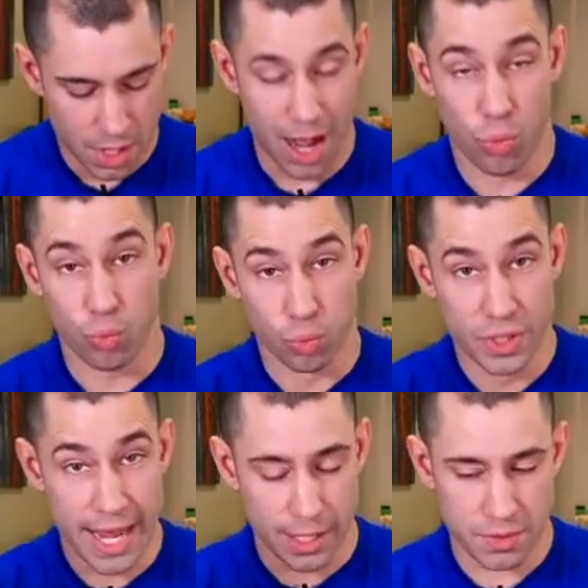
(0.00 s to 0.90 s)
I will
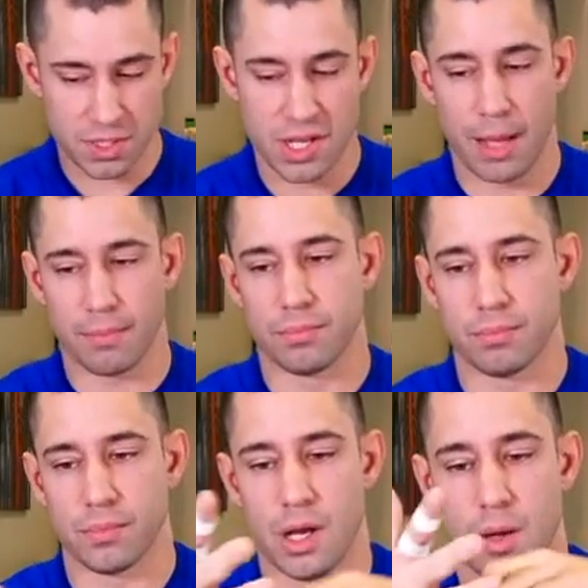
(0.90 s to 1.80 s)
re-anchor the tape.
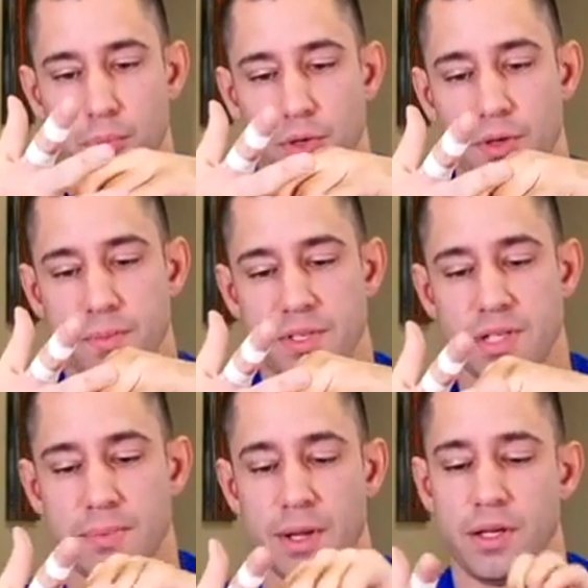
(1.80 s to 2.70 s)
I'll put another piece
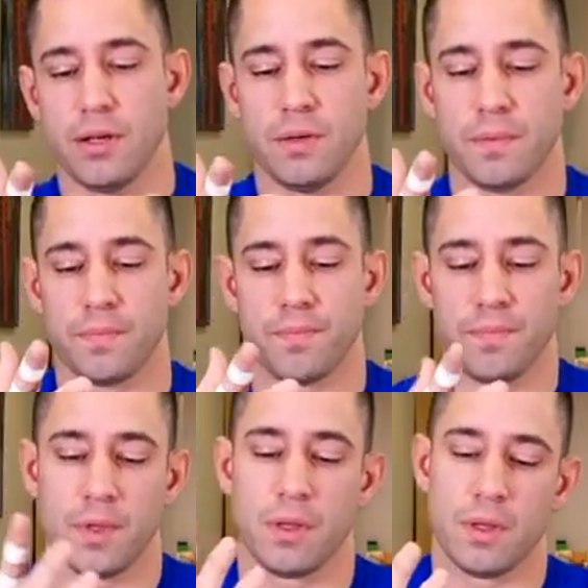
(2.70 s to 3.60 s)
of tape down here,
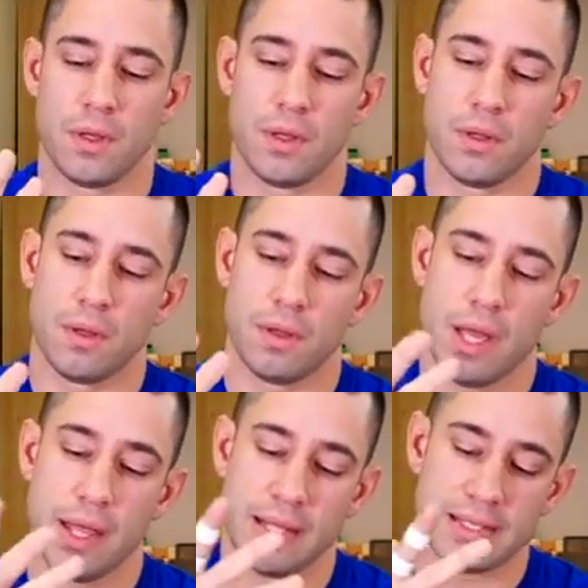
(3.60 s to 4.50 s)

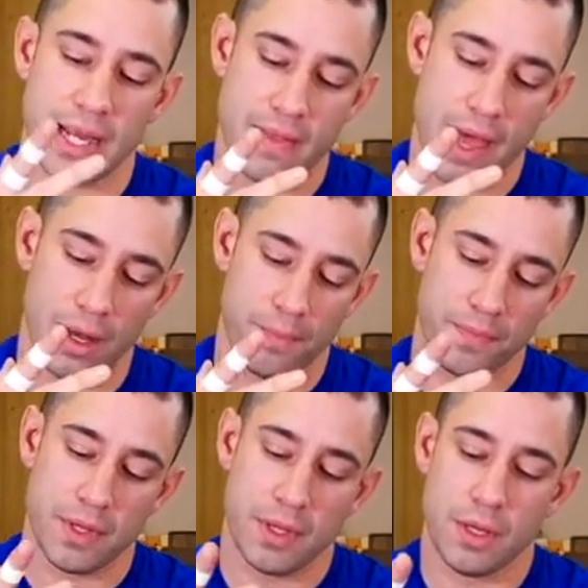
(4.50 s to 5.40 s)
and then tighten that
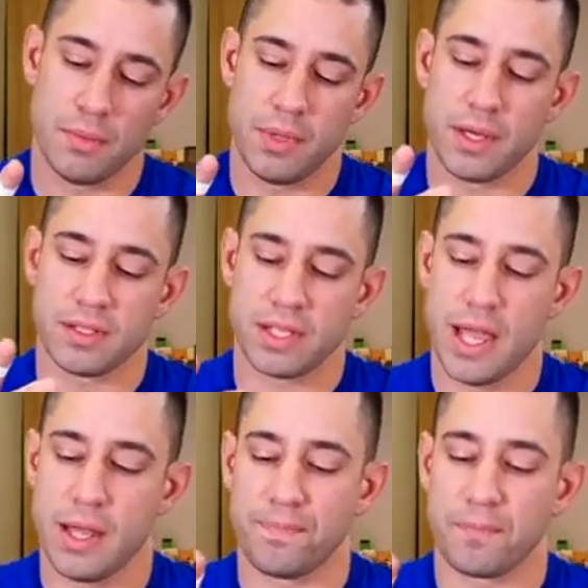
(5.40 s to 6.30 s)
up. Because
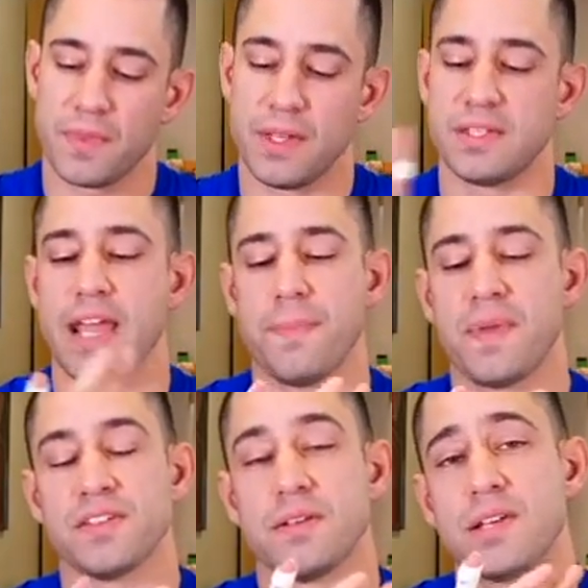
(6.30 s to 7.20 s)
again, the tape
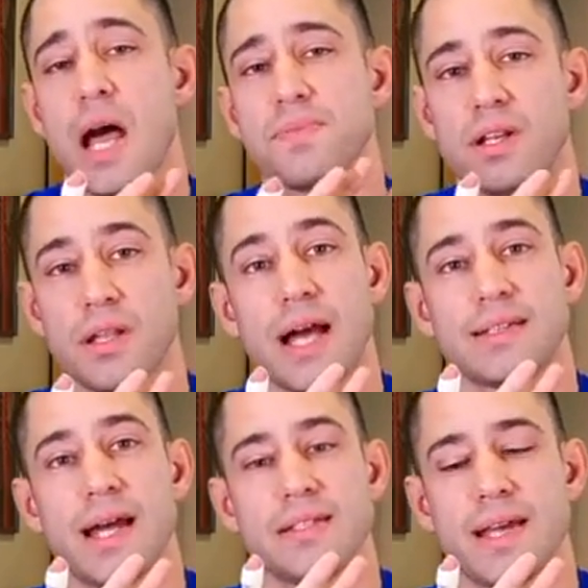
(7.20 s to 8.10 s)
that is on top is going to
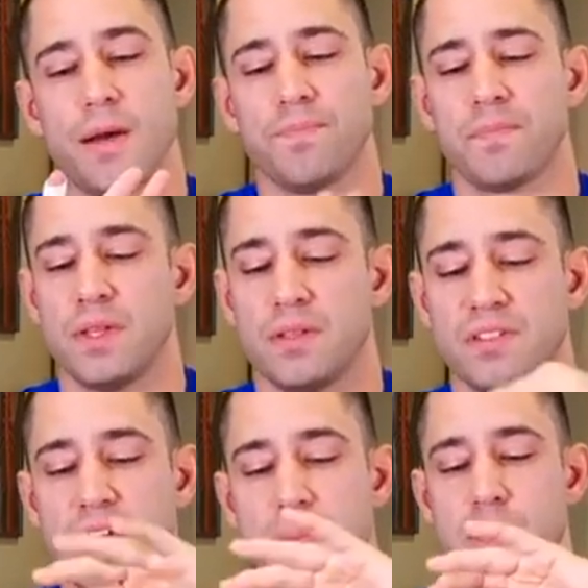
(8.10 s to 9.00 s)
lock that down.
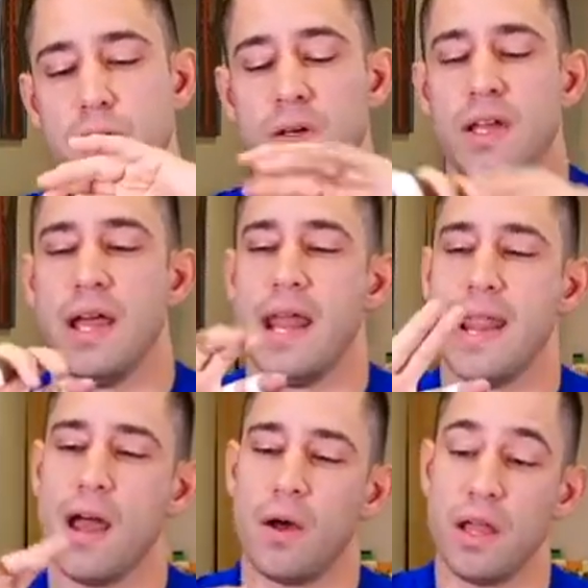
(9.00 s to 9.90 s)
Same here. And
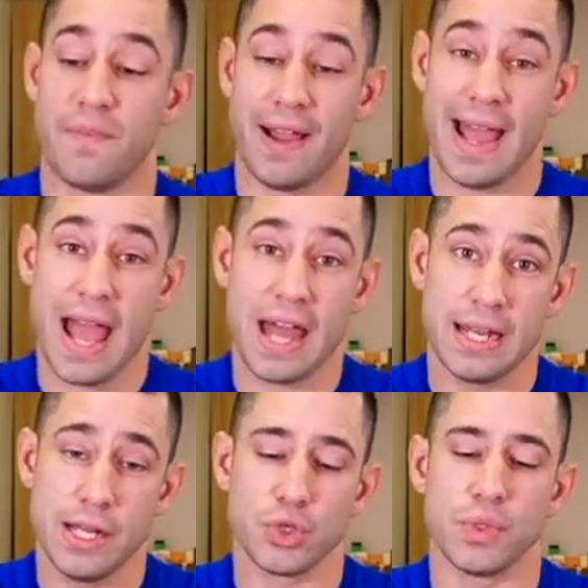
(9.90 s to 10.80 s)
now, if I had
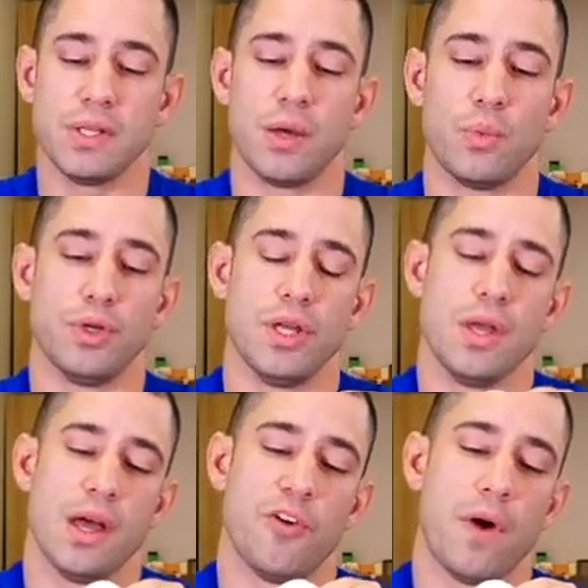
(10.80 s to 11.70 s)
an injury that would
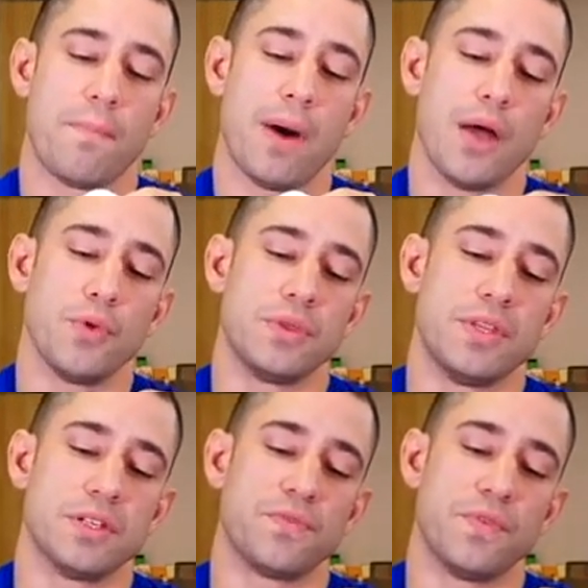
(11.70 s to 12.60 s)
have bothered
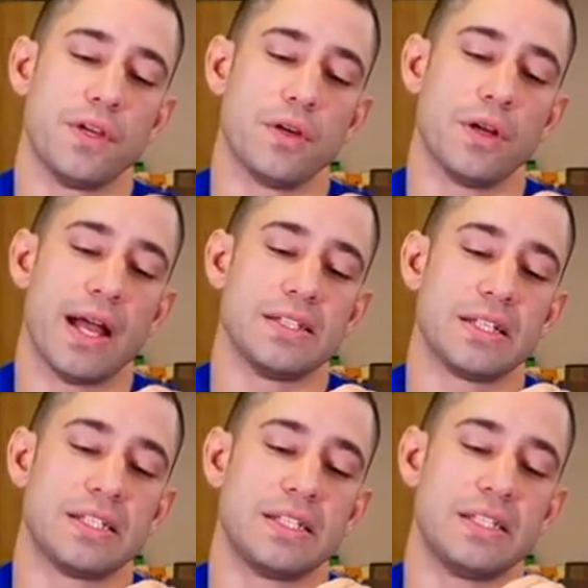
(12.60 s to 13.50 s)
this finger as it
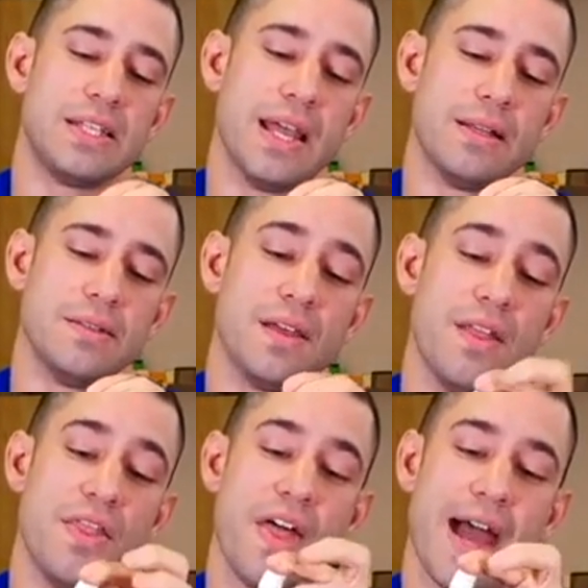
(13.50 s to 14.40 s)
extends,
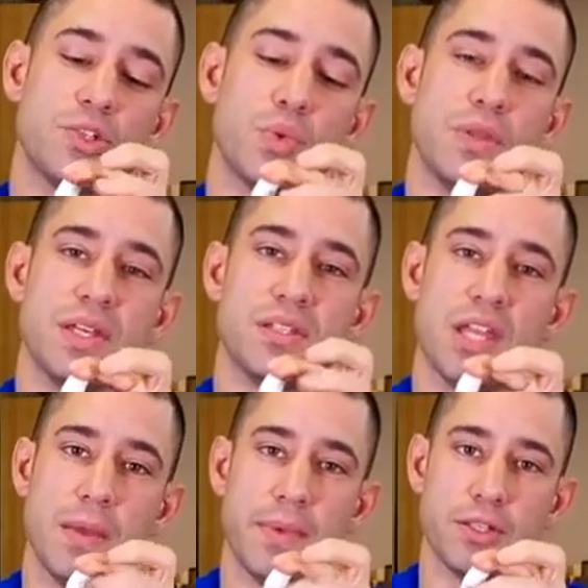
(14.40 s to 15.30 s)
that's when this
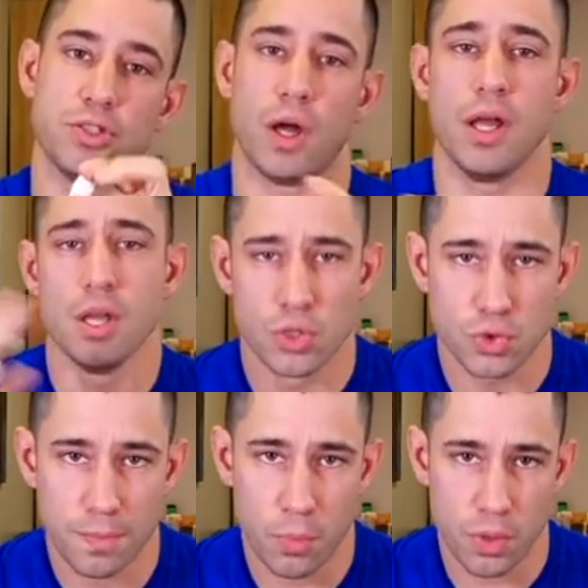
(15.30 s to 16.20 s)
tape gets taut. So
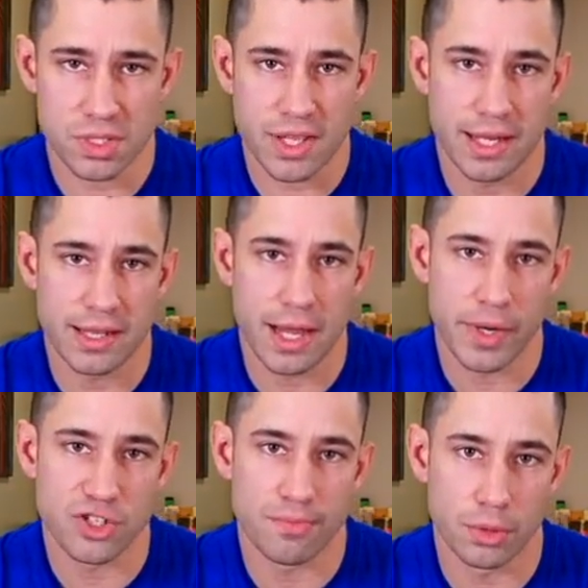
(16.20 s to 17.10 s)
it supports that in that
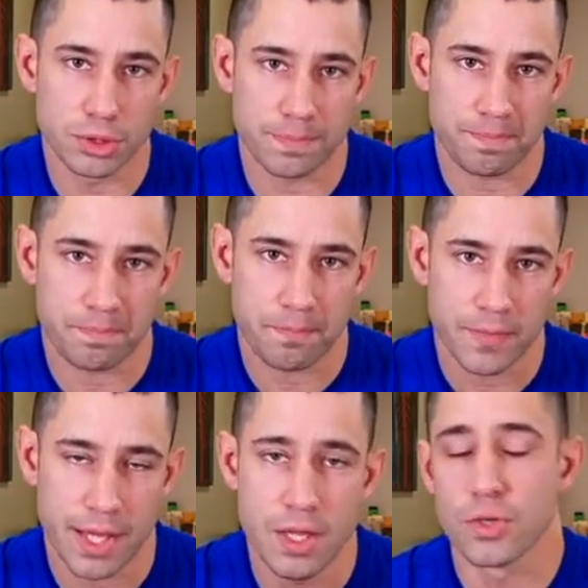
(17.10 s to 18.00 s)
range of motion.
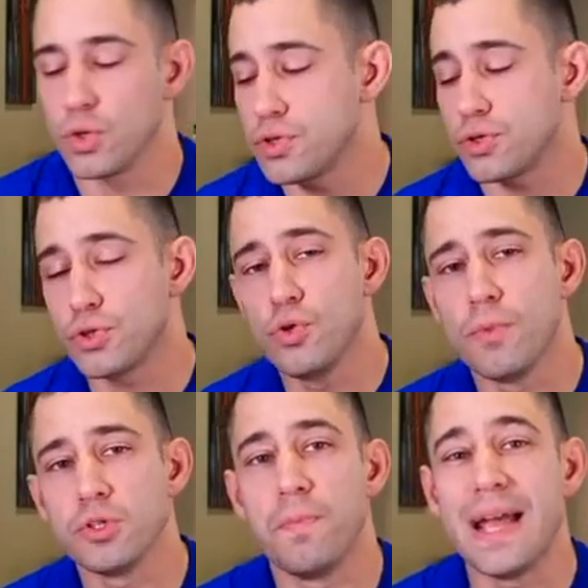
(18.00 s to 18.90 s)
Okay, so those are the two
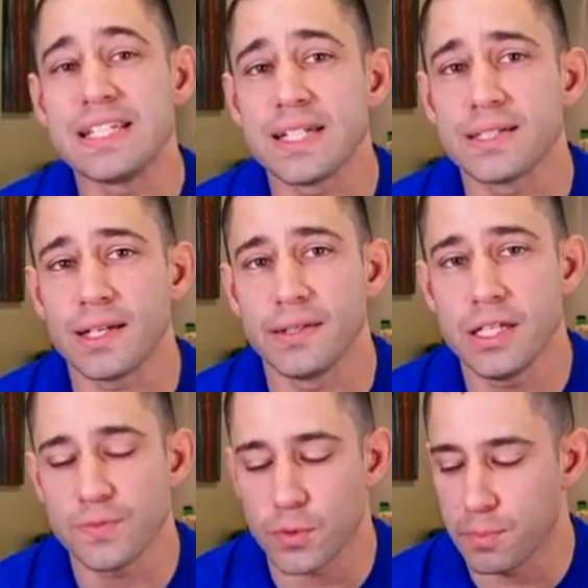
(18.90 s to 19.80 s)
most basic
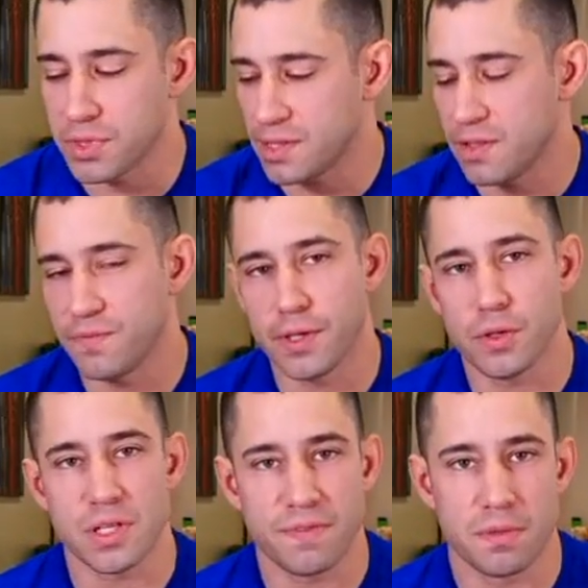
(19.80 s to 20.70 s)
techniques for protecting
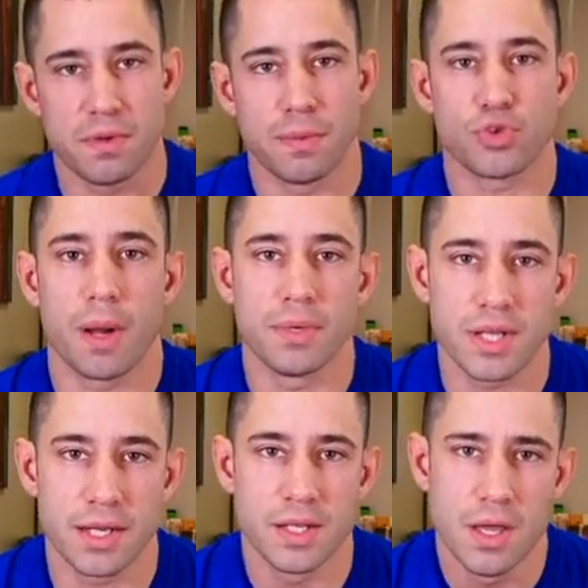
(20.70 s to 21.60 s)
fingers after they become
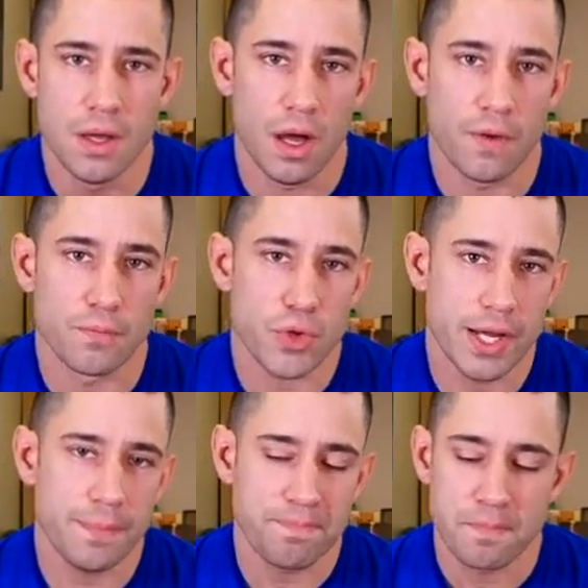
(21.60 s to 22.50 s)
traumatized from
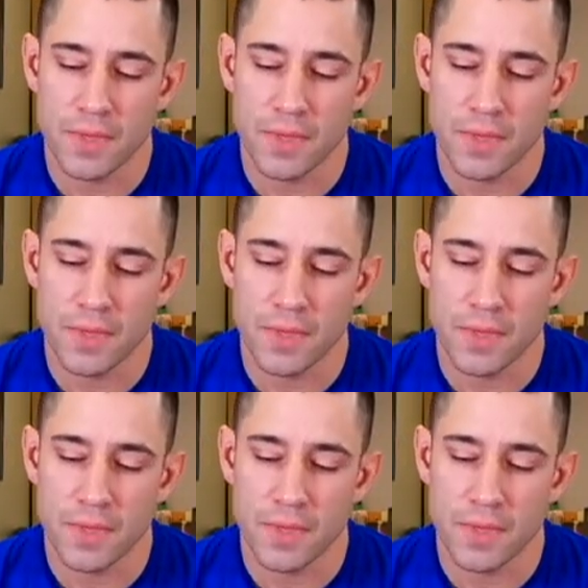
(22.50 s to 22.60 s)
training.